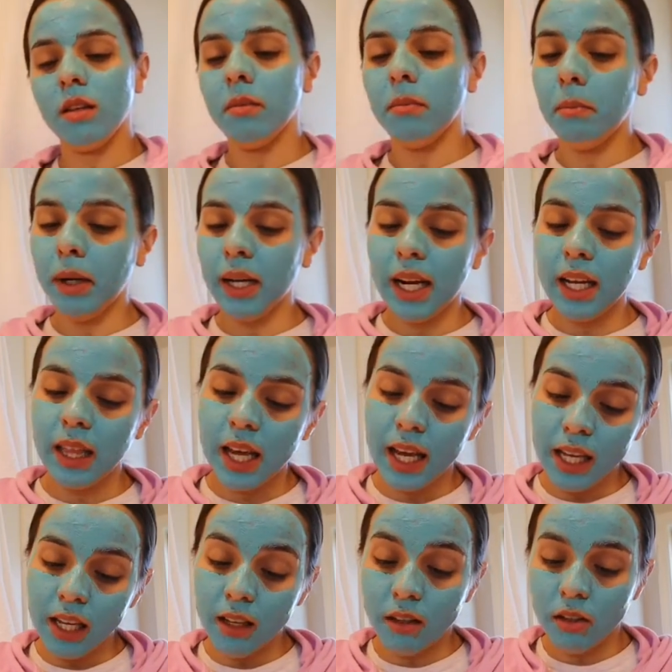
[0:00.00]
But I
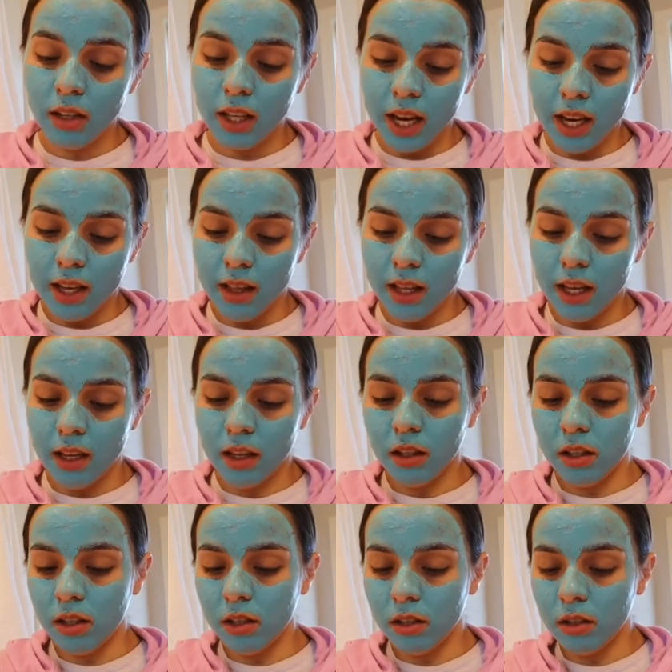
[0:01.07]
like to get like
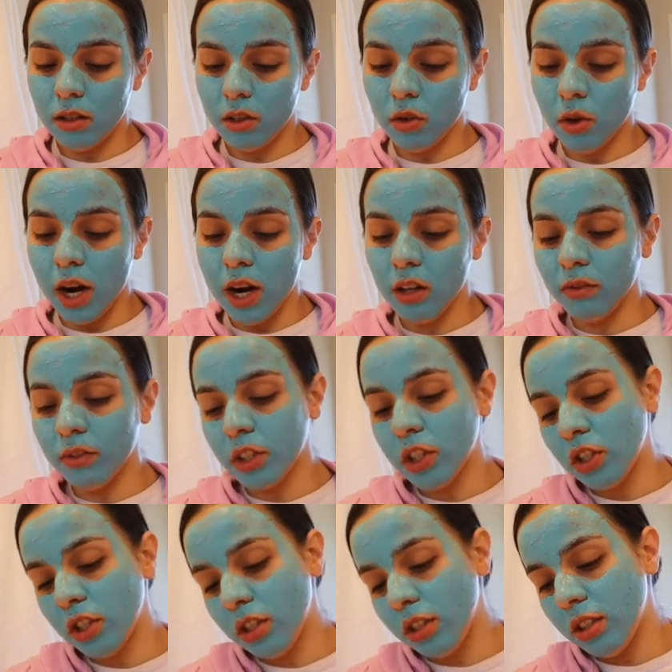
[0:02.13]
the trial
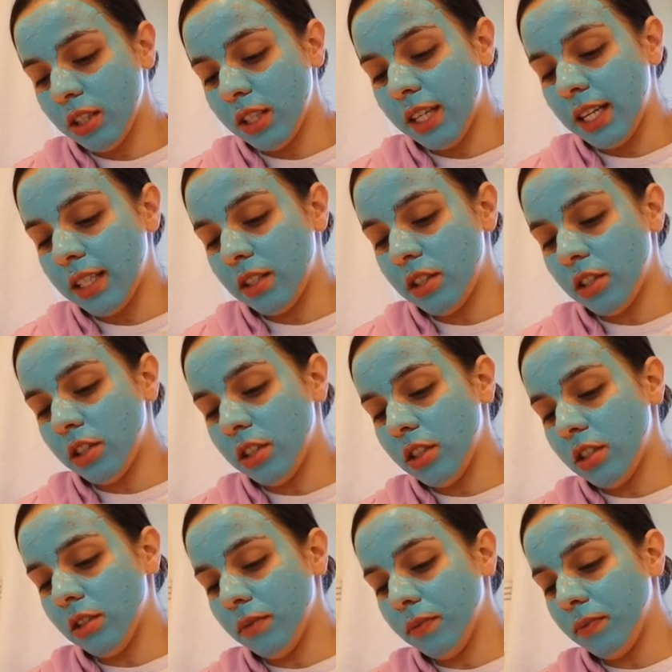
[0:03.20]
version, the
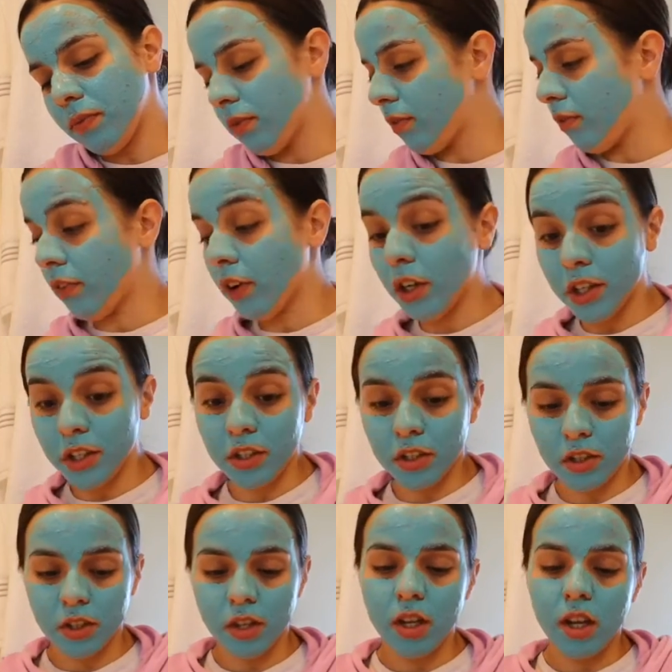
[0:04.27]
testers
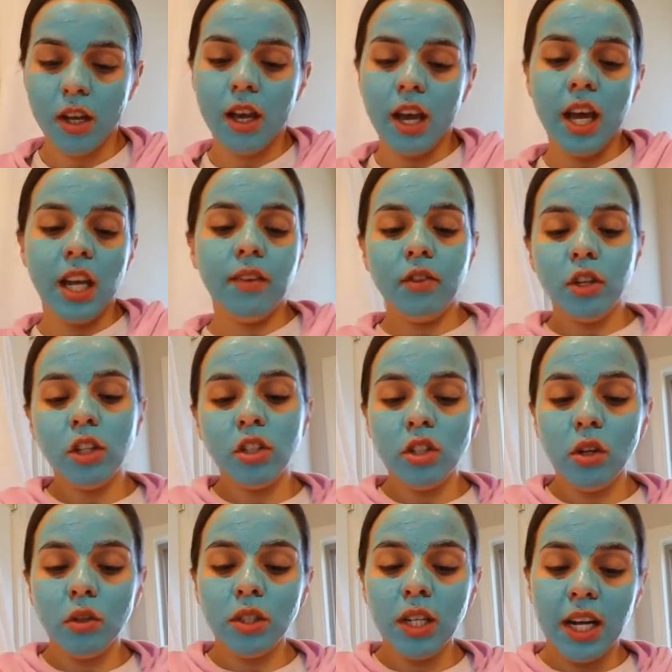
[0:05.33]
first. And if there's
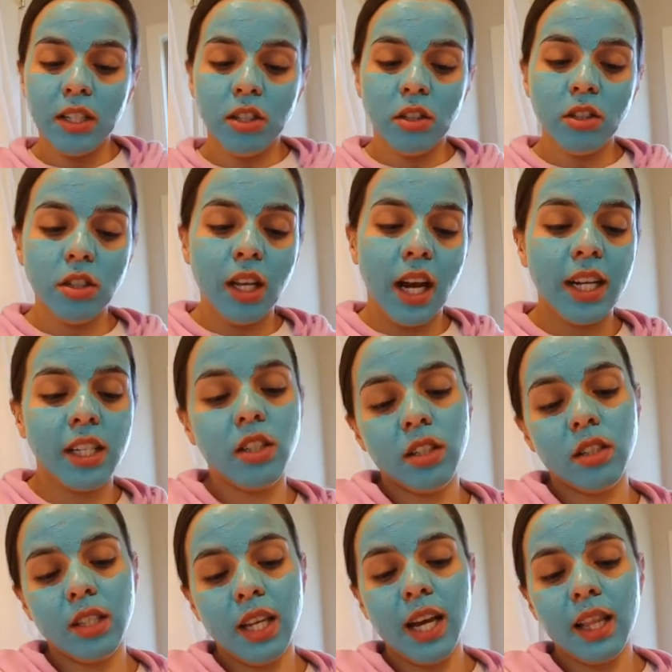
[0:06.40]
no testers, I
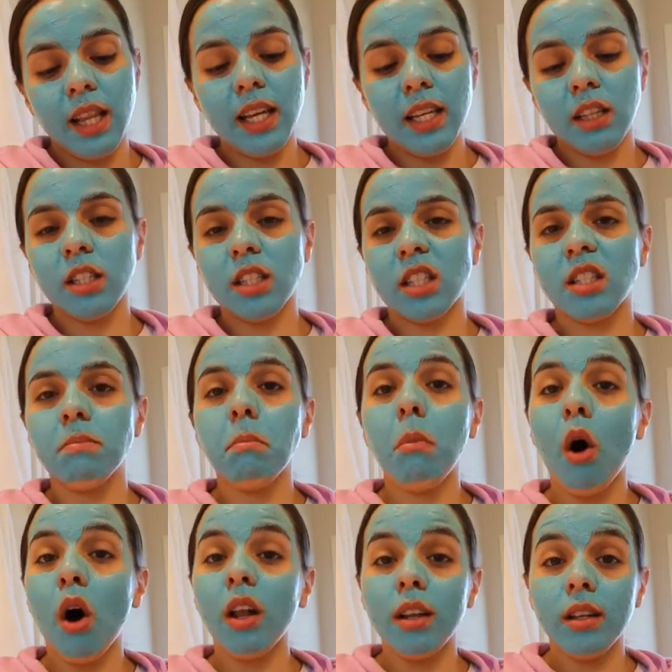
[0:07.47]
just get like the
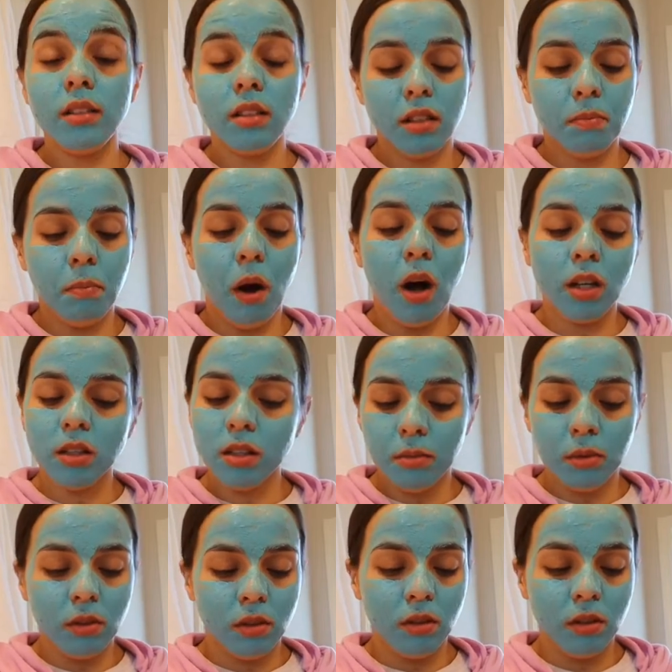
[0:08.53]
smallest
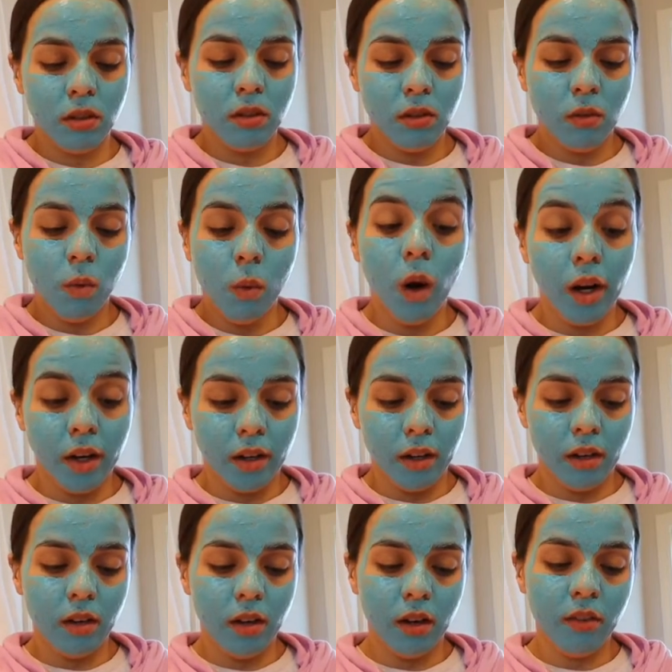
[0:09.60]
possible one
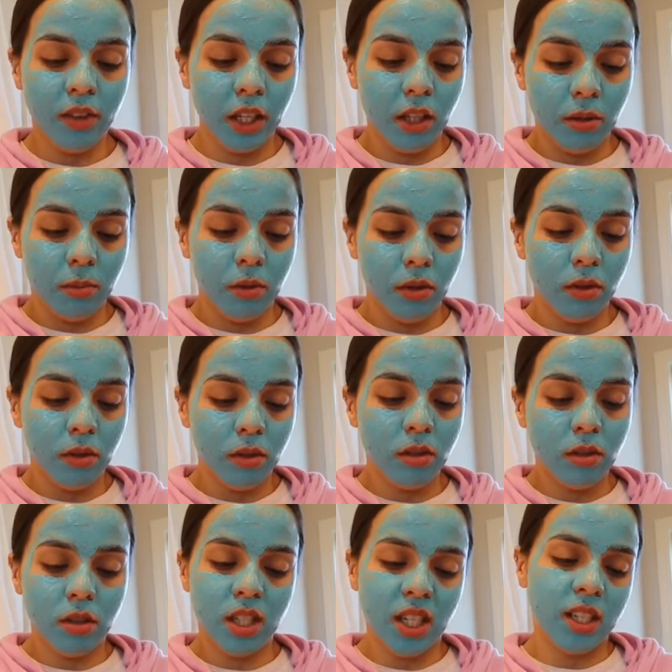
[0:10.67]
available
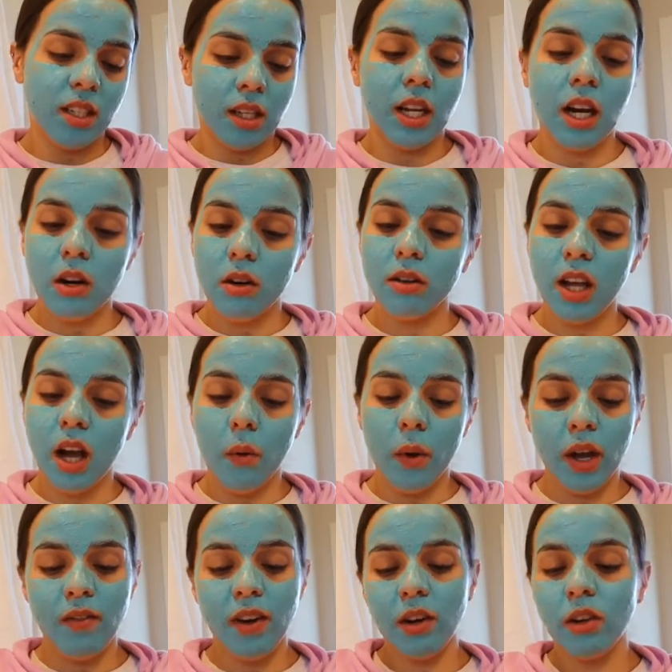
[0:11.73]
to test it out. That way
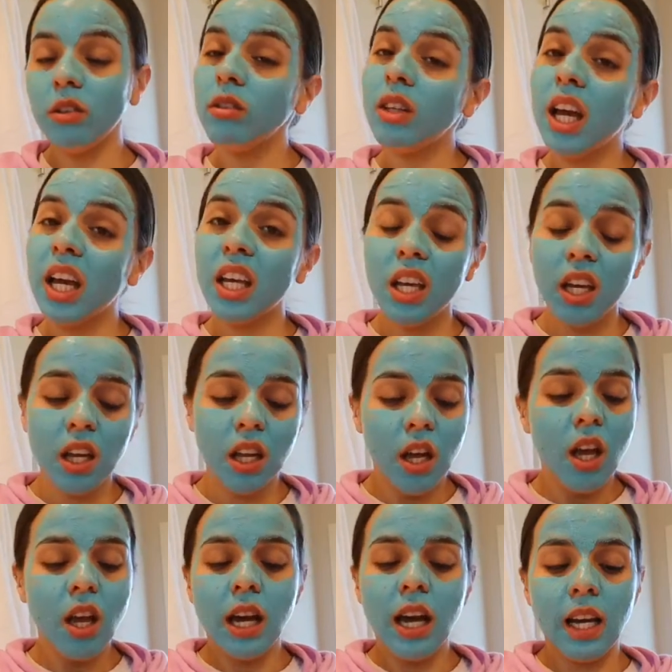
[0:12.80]
if I don't like it,
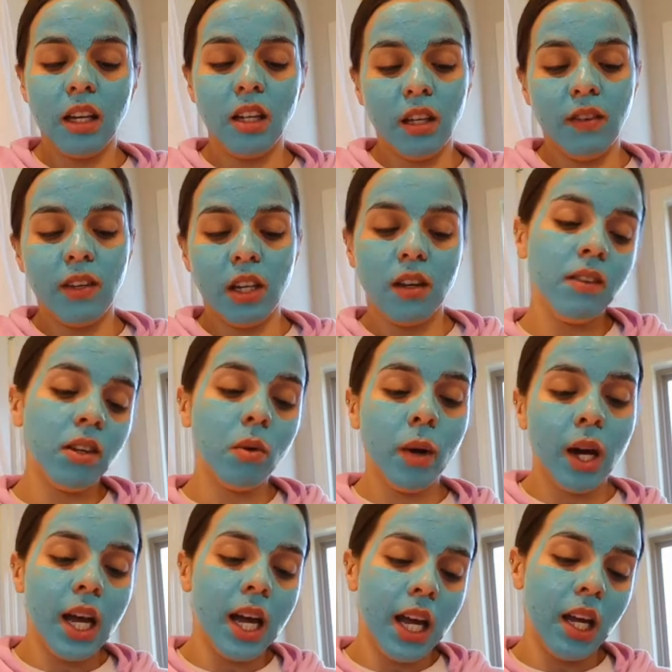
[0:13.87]
I could either give it
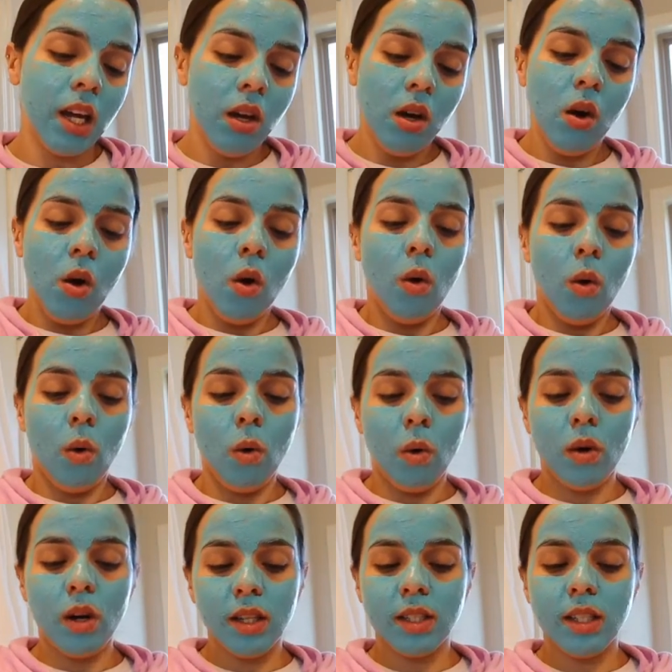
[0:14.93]
away
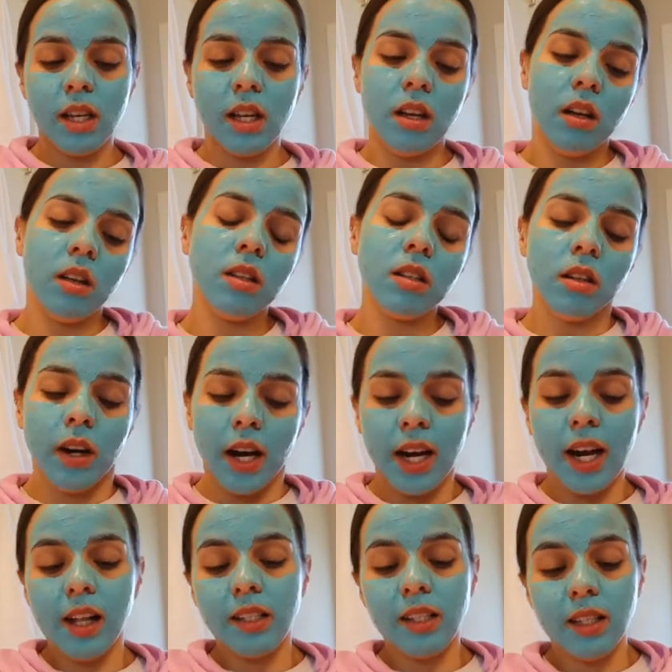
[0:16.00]
or it's like, it's alright,
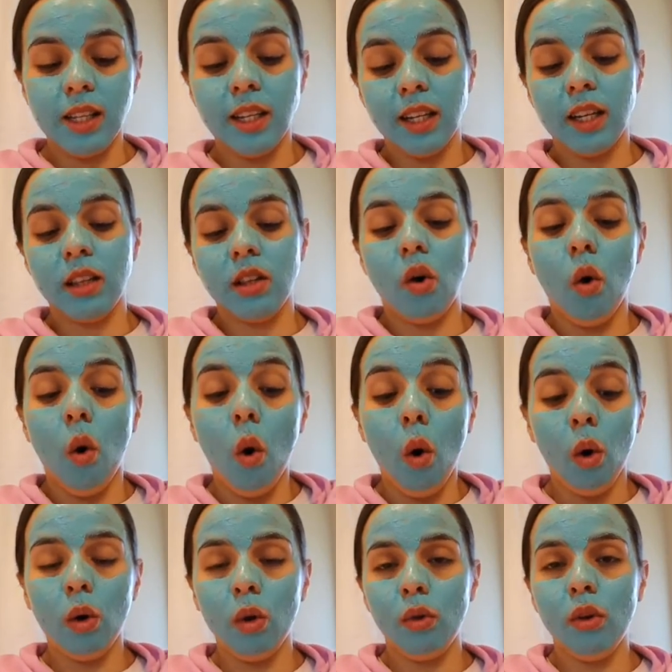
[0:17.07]
at least I didn't get the
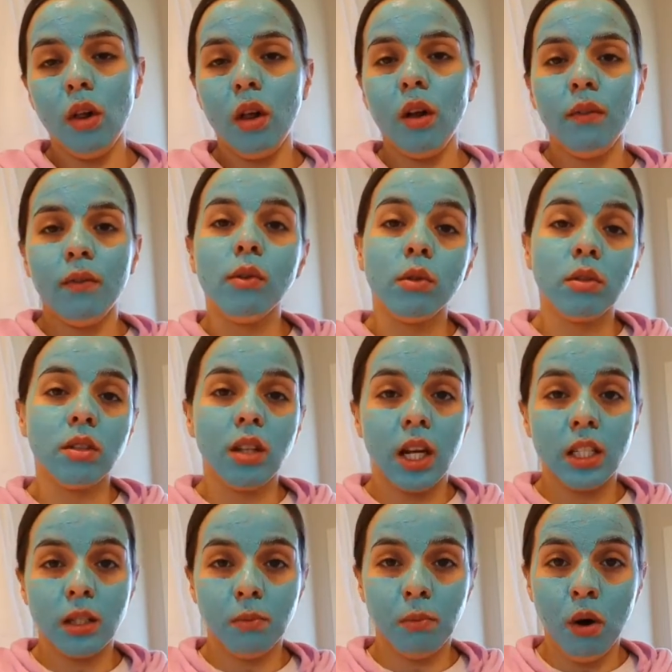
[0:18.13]
whole
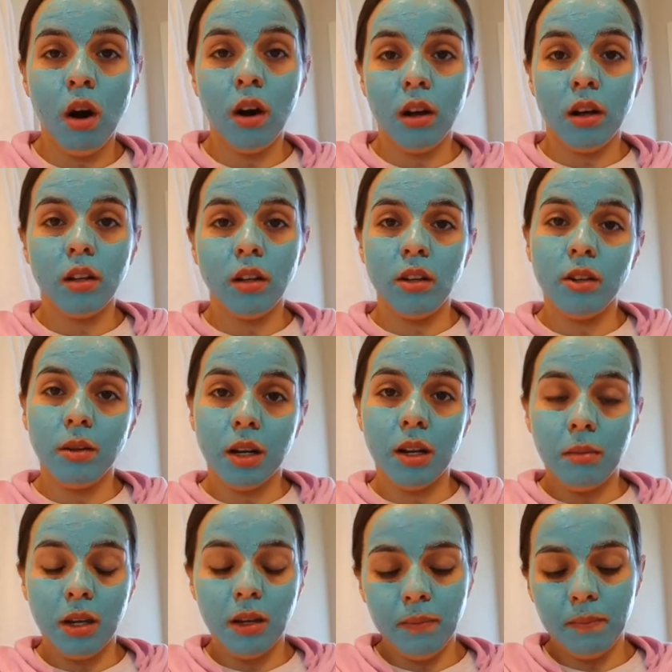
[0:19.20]
full-size product. You know what I
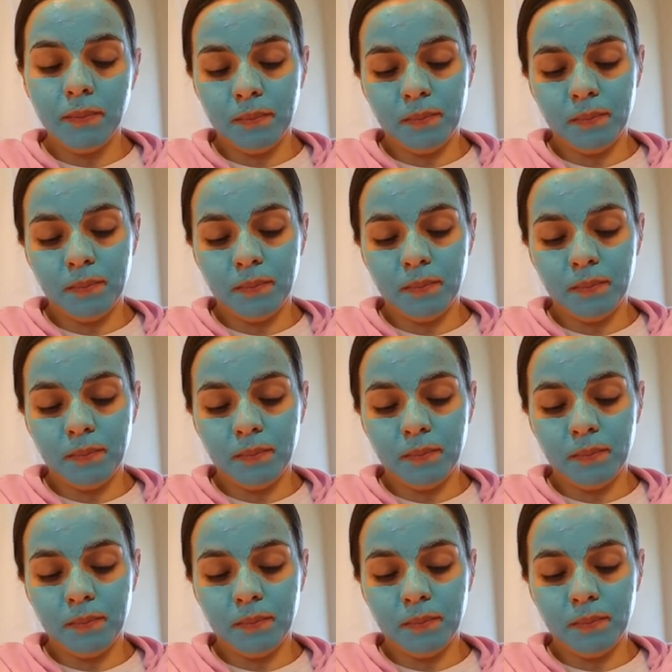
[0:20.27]
mean?